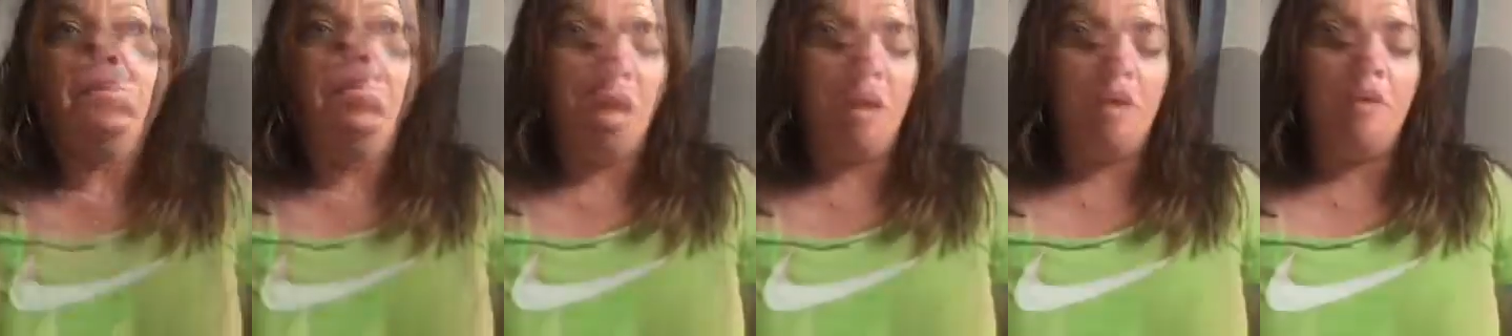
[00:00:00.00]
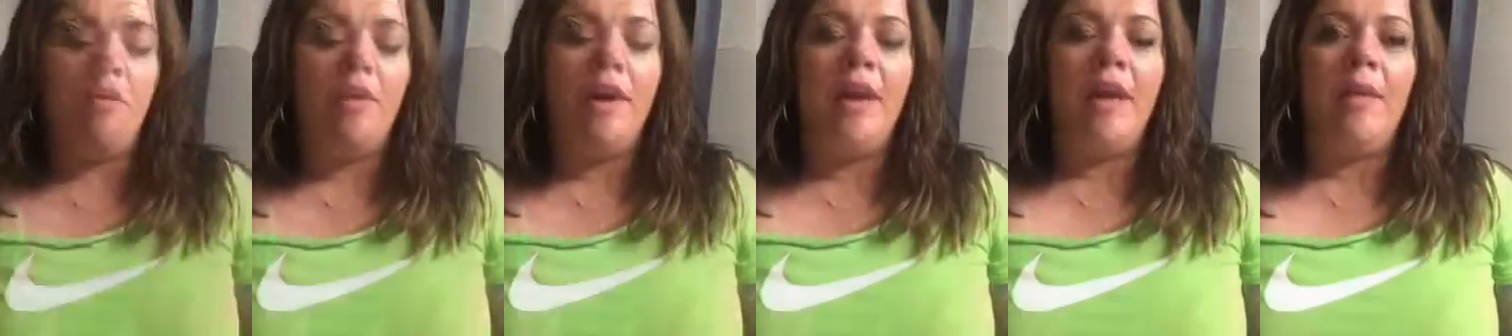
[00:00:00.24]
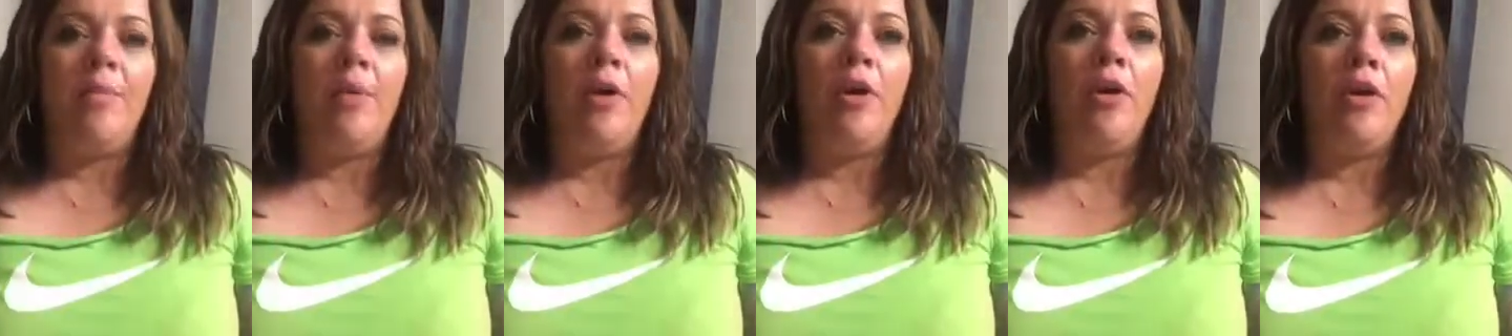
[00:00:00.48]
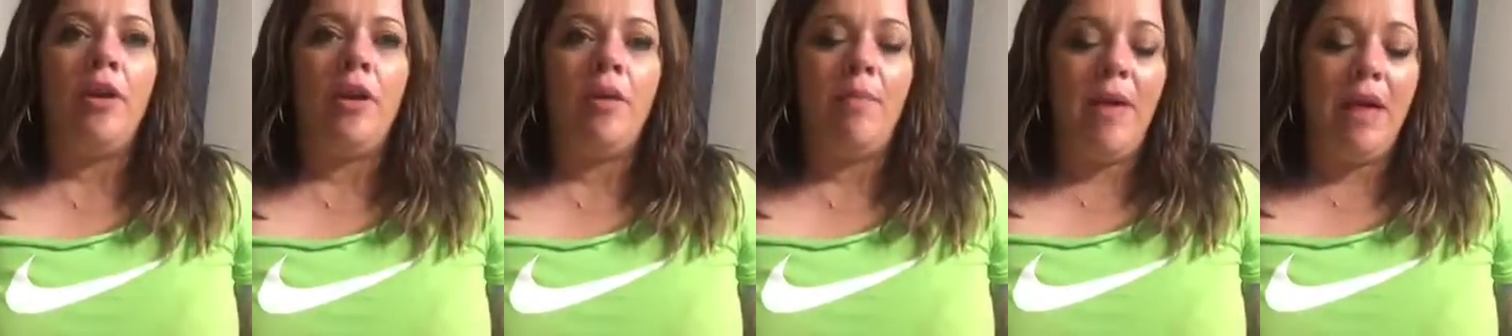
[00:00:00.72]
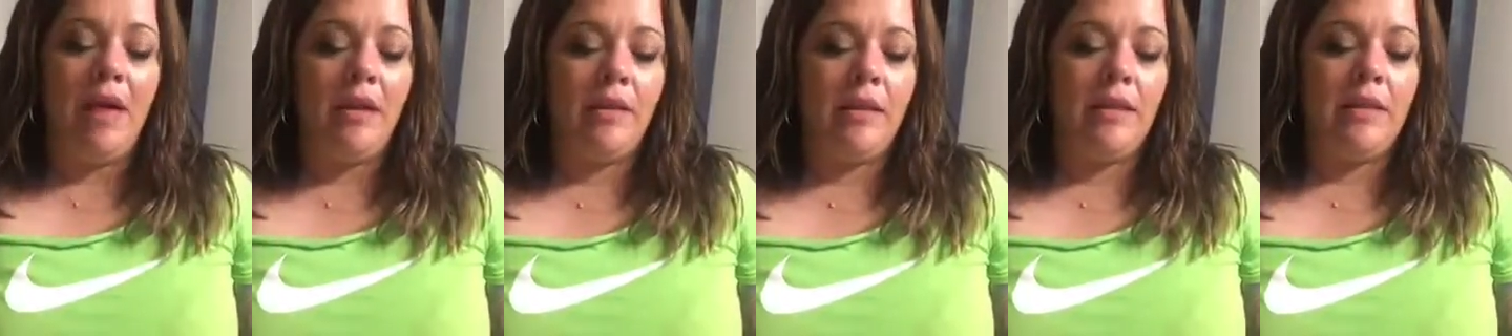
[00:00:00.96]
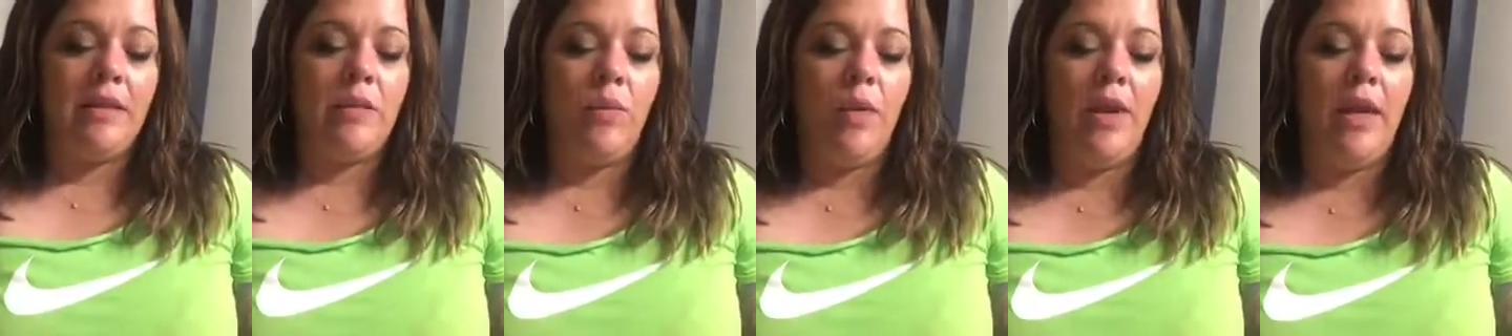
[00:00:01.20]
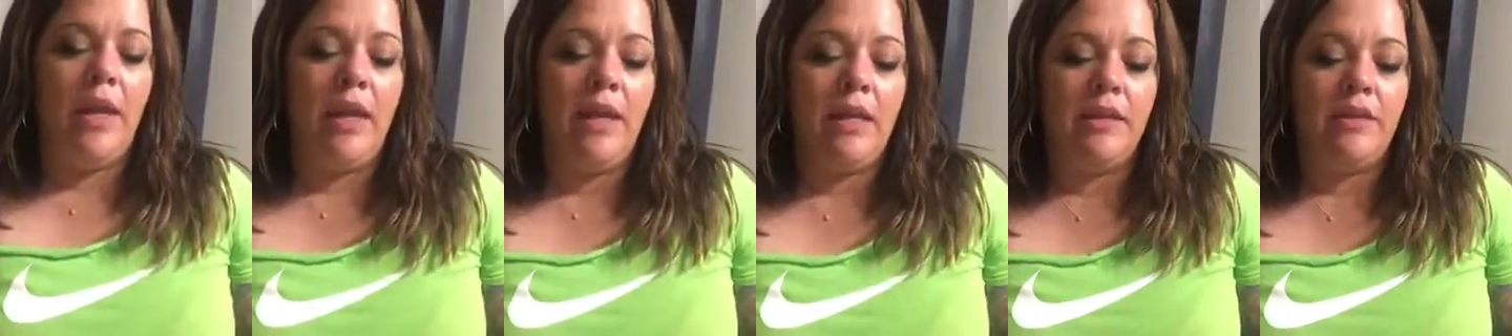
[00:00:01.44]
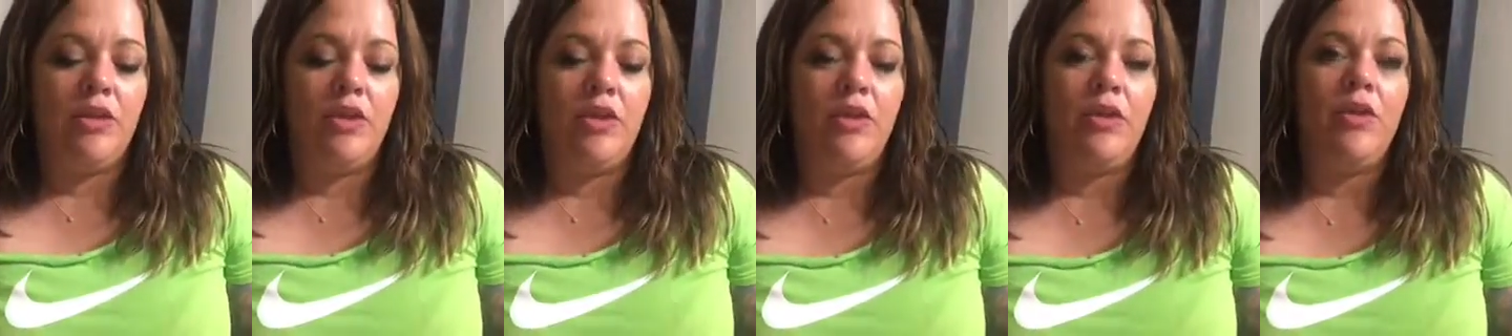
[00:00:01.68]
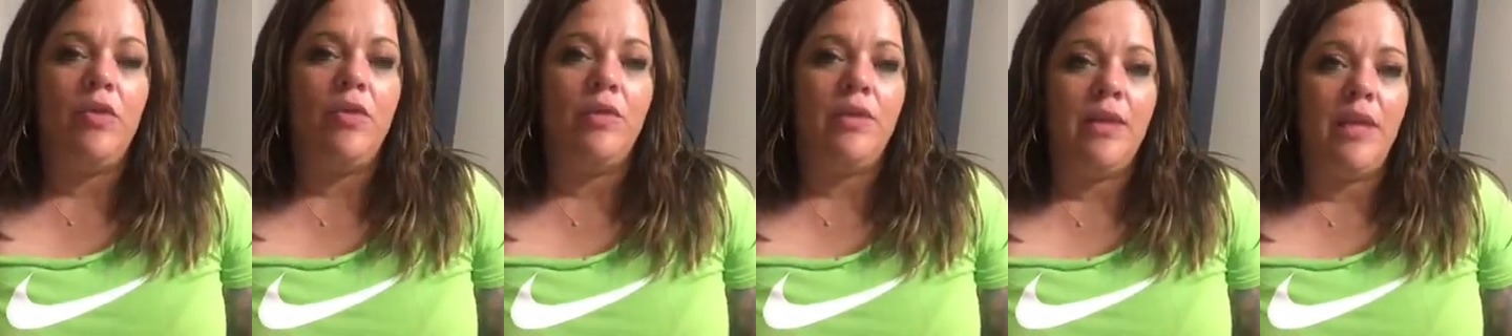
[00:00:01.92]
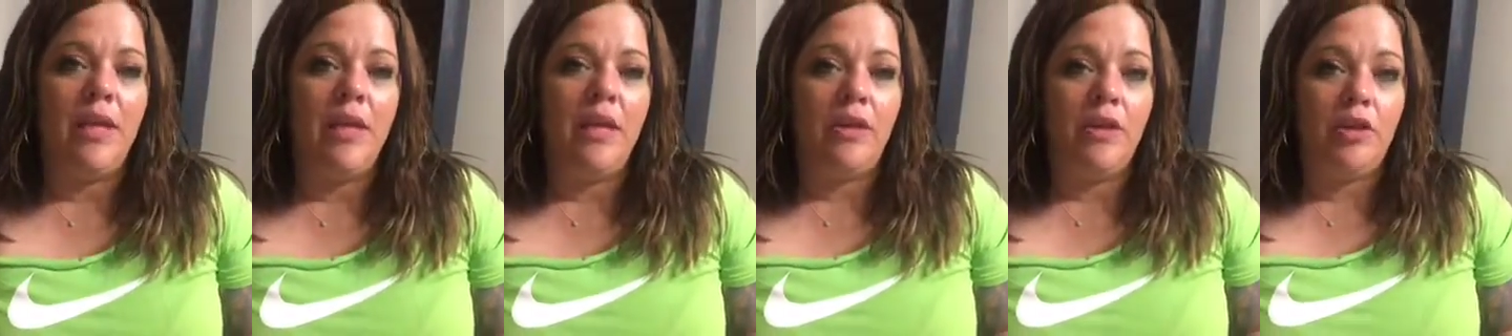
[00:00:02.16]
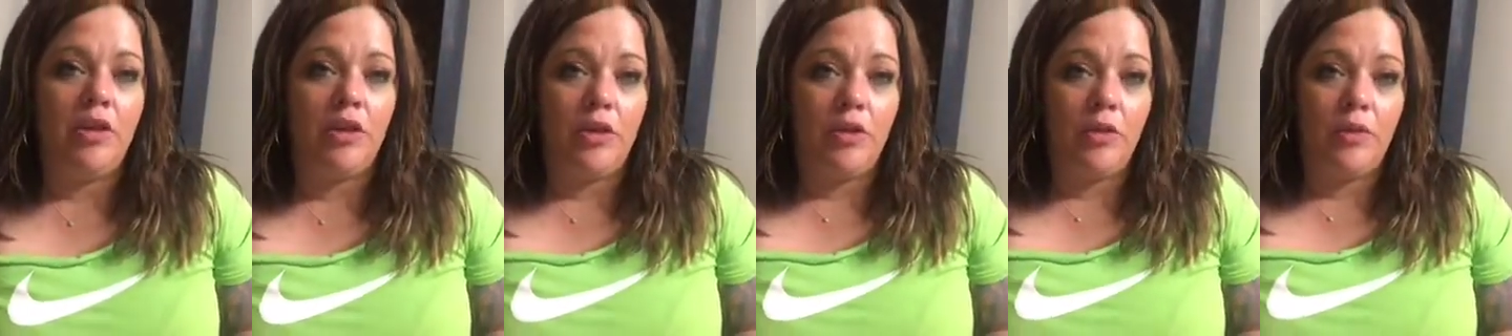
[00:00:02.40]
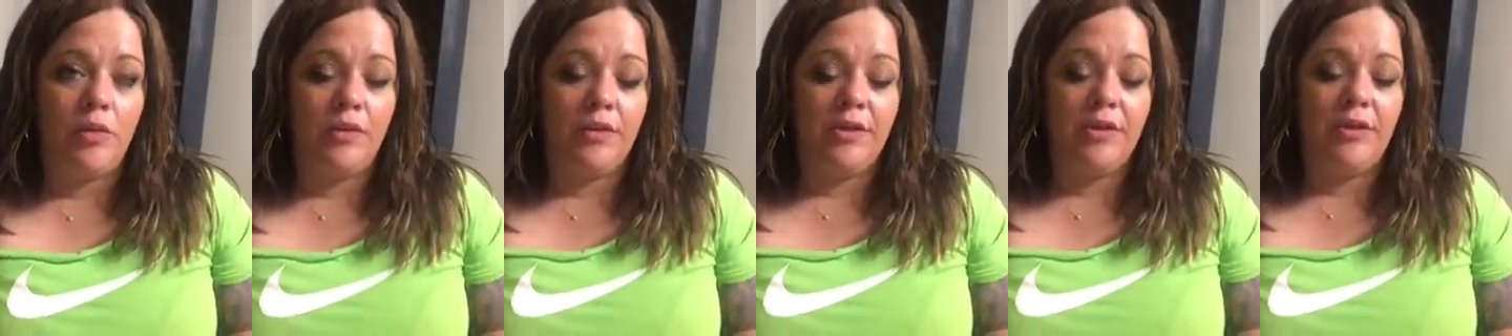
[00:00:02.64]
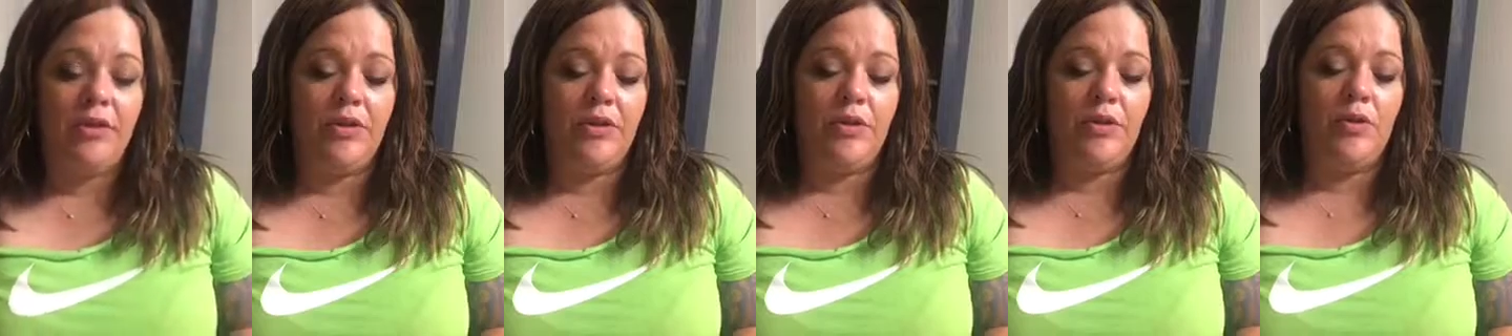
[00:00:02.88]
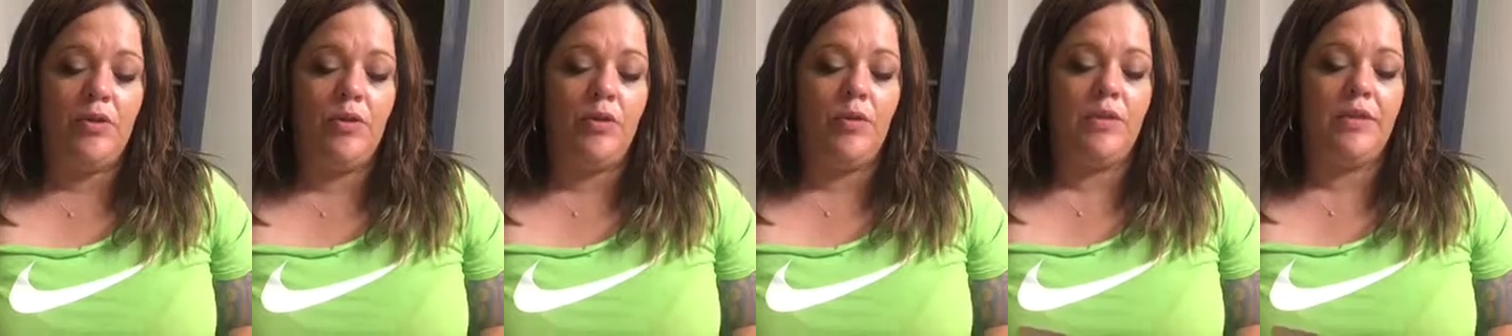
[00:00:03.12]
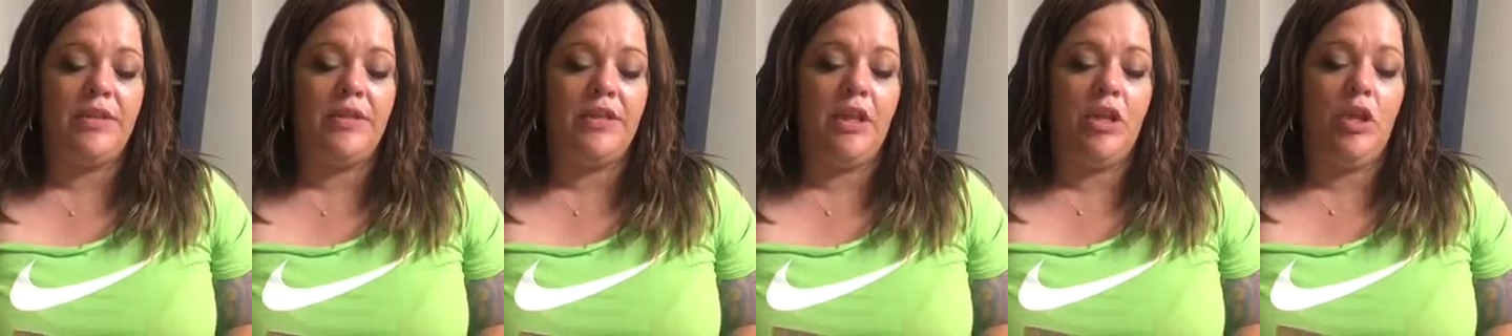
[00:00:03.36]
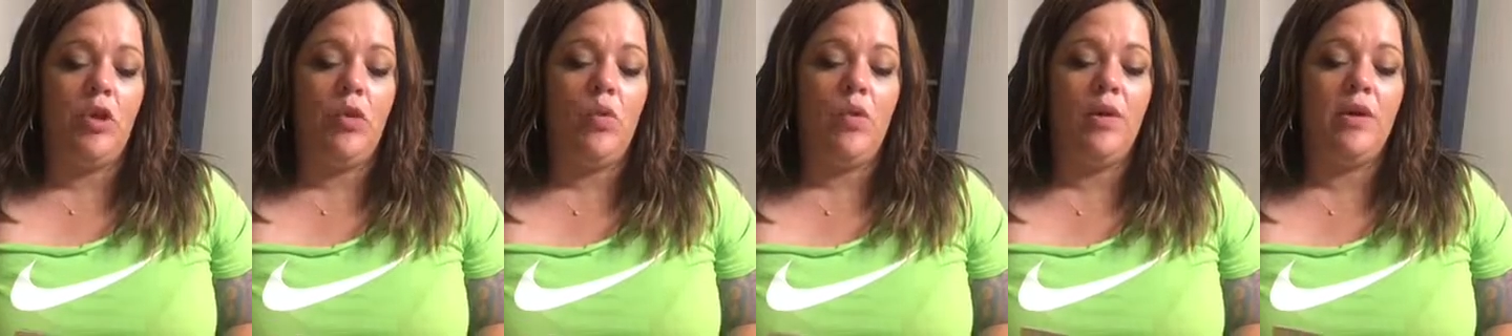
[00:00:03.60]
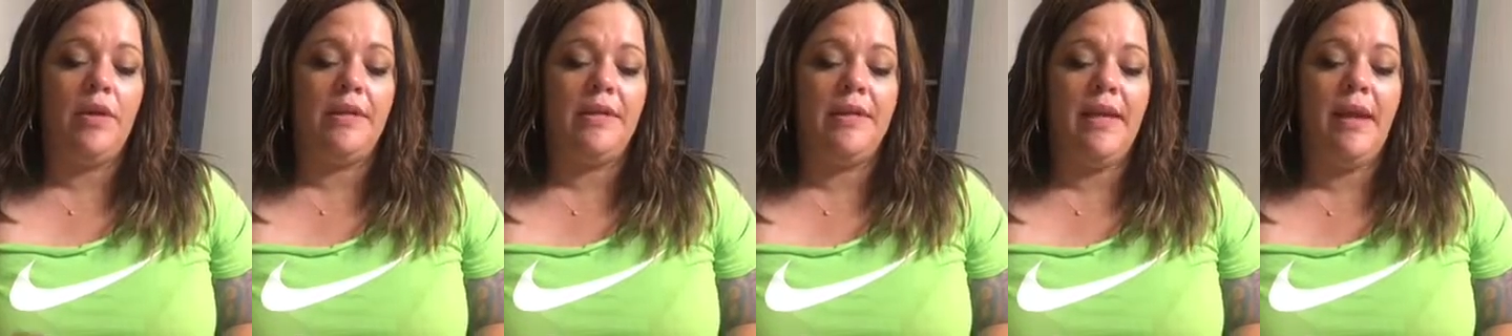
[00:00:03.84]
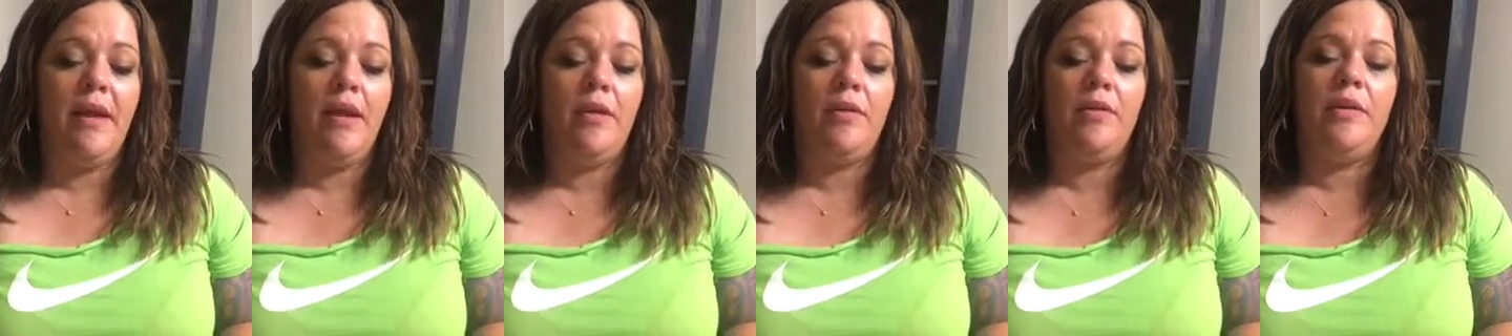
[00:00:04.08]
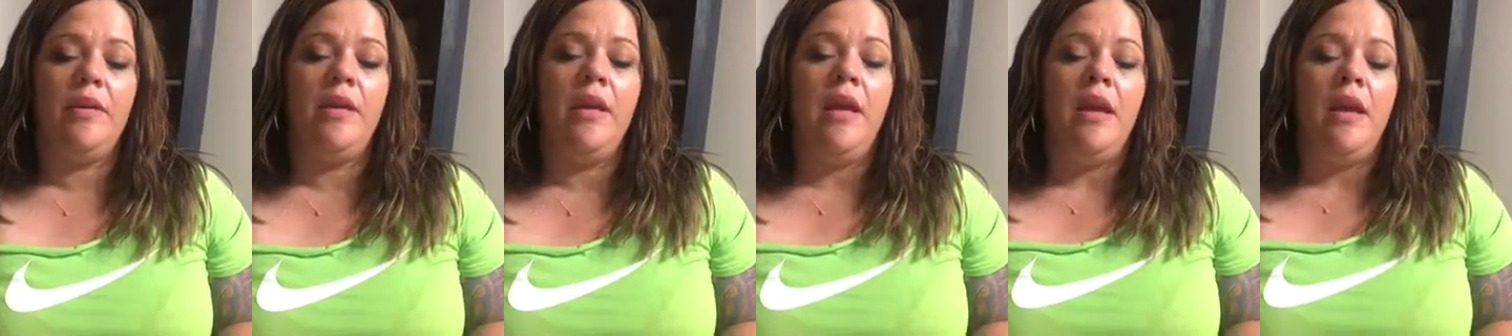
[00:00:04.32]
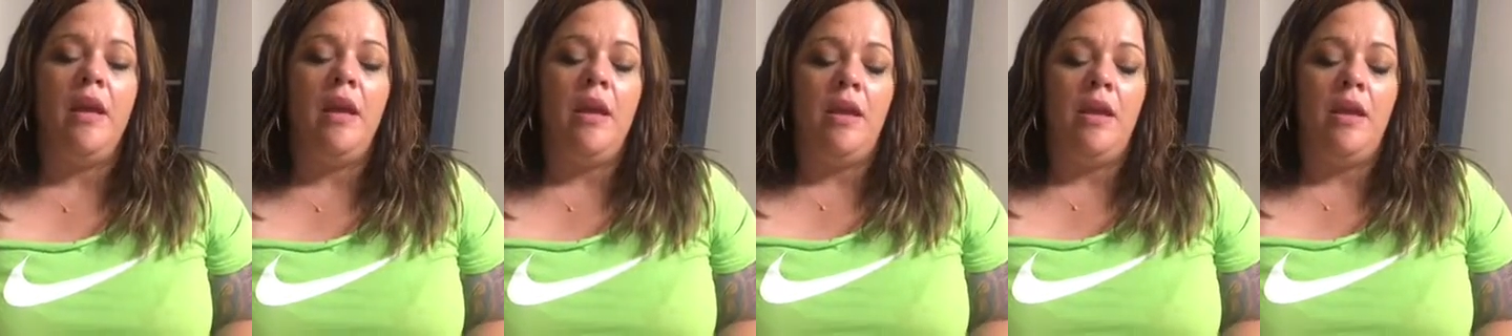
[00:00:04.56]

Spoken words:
A great perk about this wig is you don't need glue to secure it down.